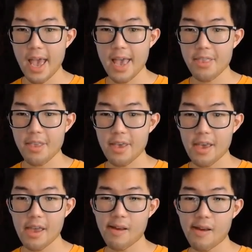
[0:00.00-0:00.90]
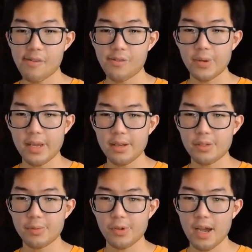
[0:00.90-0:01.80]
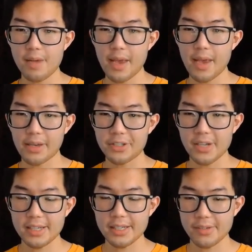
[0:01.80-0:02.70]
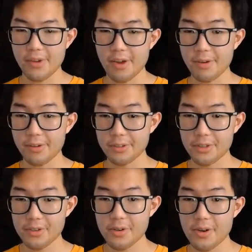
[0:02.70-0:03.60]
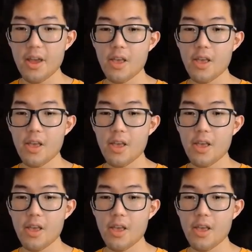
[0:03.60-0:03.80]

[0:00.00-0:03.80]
And if you did, subscribe, and I'll catch you guys in the next video real soon.